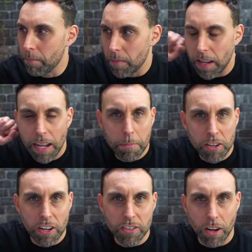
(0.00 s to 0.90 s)

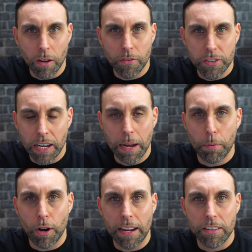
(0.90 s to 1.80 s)
images of
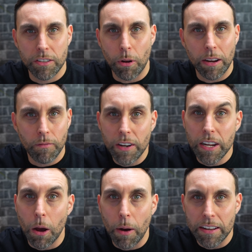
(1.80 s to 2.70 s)
celebrities doing
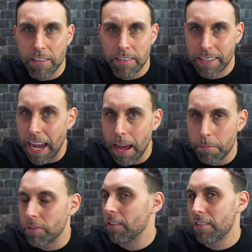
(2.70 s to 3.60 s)
video ads of
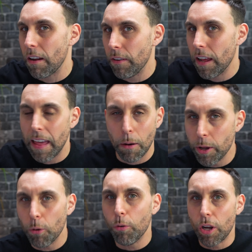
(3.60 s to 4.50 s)
scams and stuff like that. We
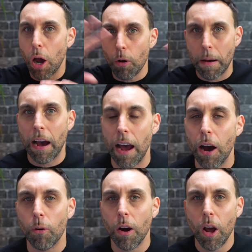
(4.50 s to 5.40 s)
all know about
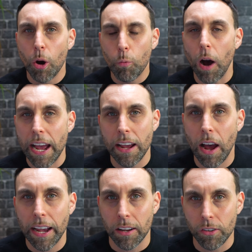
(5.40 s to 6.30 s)
what
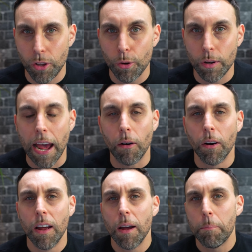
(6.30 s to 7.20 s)
AI can do now.
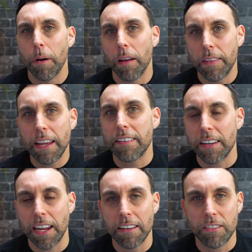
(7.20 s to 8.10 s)
But this
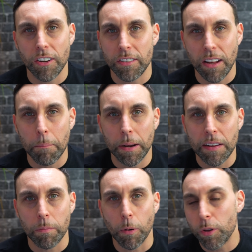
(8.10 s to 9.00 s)
is just
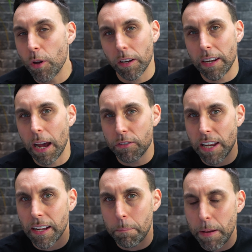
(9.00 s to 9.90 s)
unbelievable. You can now
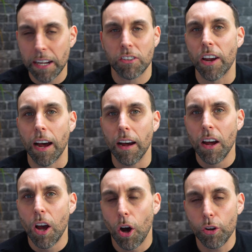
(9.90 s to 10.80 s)
take a picture
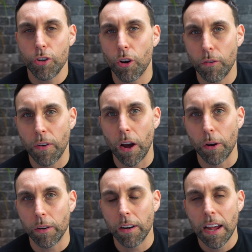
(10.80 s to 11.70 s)
on your
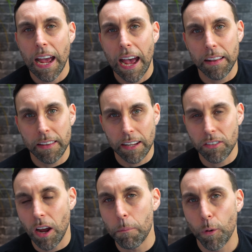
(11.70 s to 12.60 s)
phone, and the
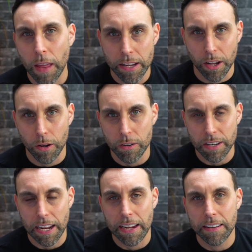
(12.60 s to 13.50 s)
example they use
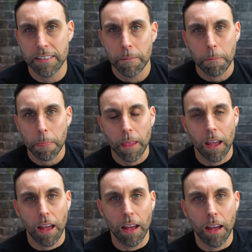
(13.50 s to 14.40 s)
is
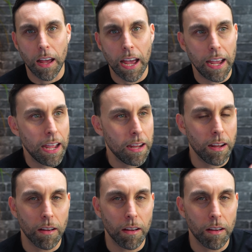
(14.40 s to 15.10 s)
a